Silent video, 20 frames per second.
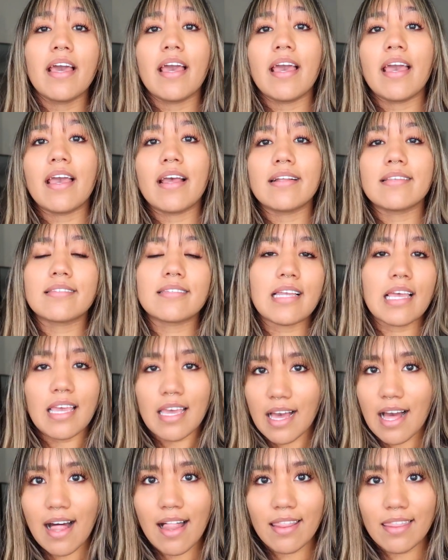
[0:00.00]
and
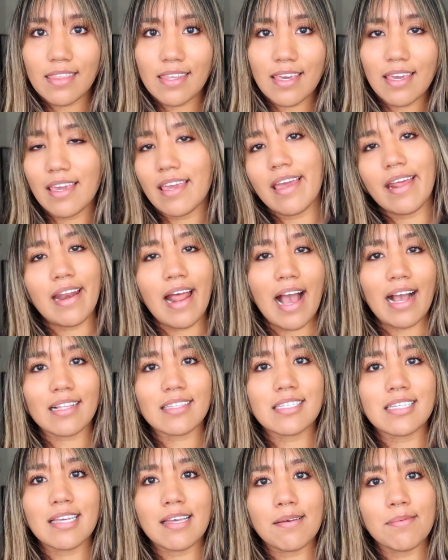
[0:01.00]
staying healthy and
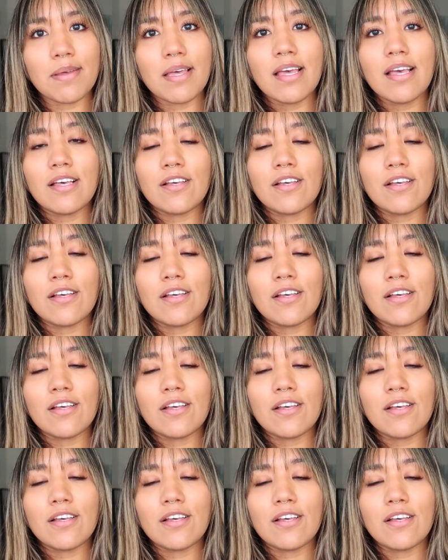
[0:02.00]
active.